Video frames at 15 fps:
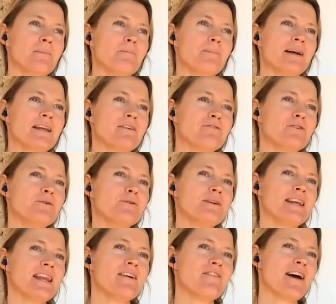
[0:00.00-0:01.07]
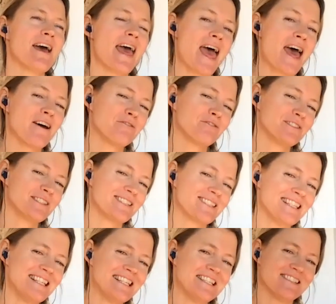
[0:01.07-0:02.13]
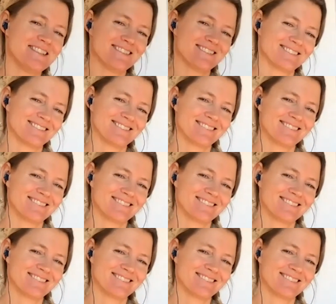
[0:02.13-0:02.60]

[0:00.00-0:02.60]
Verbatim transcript: but if you never have seen